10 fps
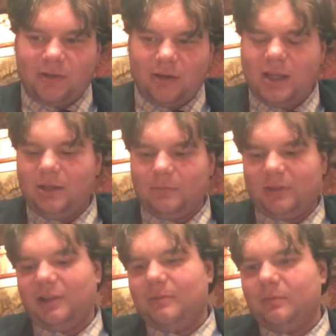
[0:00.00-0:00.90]
I don't eat
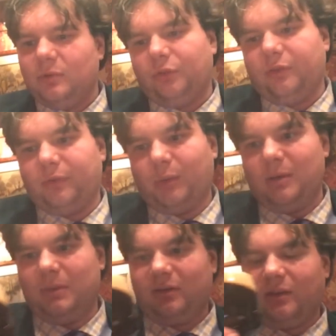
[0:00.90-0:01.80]
um, lots of
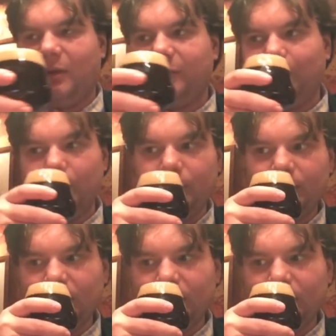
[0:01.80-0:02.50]
sweet stuff, but